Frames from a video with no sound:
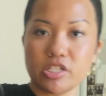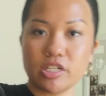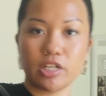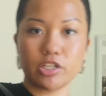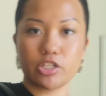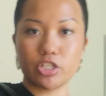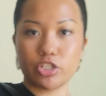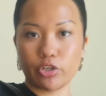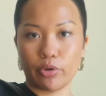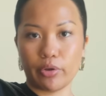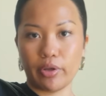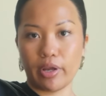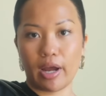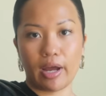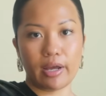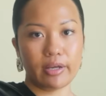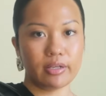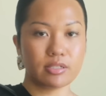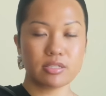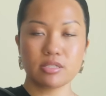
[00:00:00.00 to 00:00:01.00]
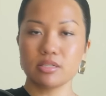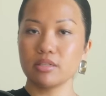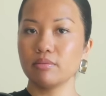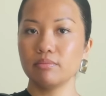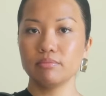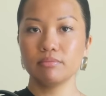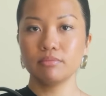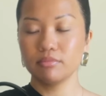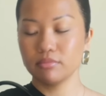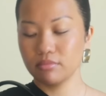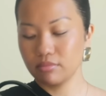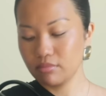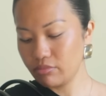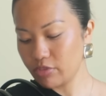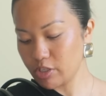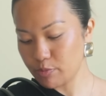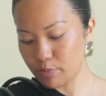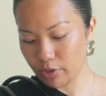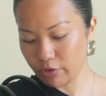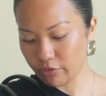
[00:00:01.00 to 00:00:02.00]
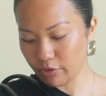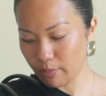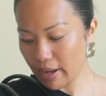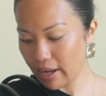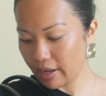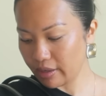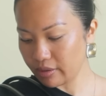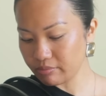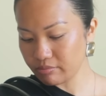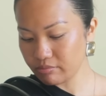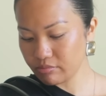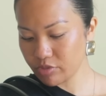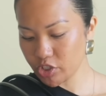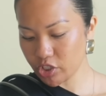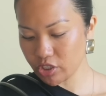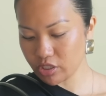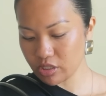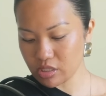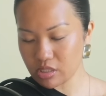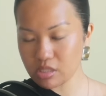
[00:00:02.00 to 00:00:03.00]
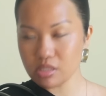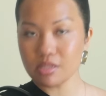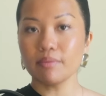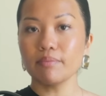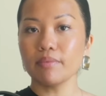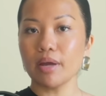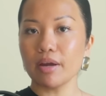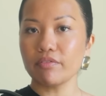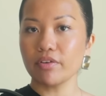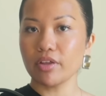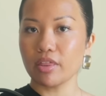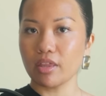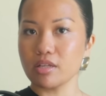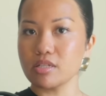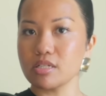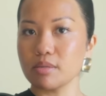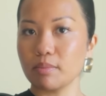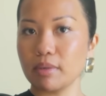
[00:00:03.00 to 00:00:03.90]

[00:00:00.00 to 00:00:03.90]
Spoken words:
needed to show you guys this beautiful bag. She is everything to